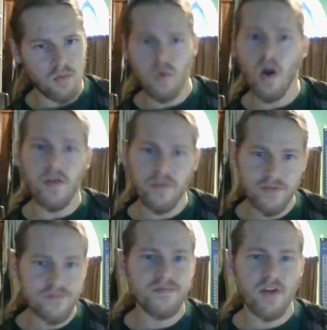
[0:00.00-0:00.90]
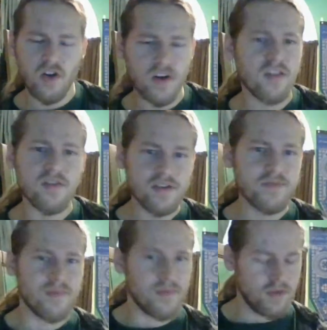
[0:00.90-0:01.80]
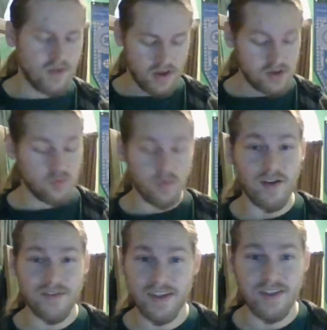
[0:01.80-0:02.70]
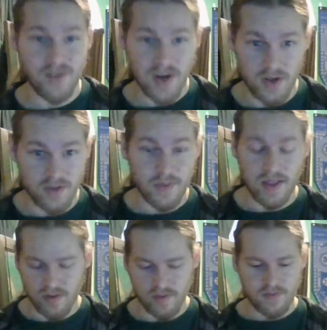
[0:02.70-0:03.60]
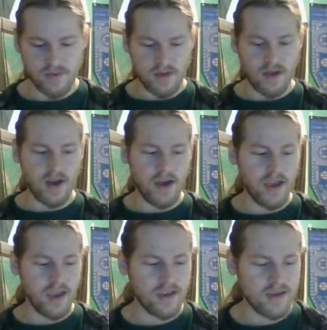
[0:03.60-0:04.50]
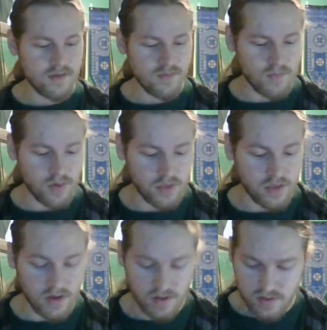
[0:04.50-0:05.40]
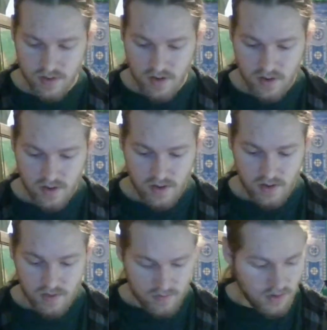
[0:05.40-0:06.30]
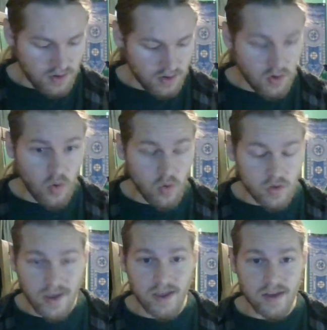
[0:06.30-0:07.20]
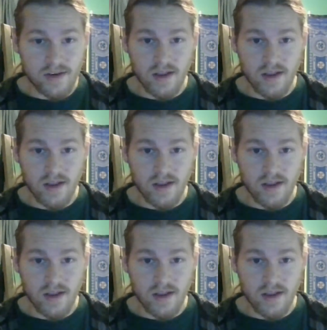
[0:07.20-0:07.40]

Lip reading: rough. Honestly, it's rough. It's very expensive, both in gold and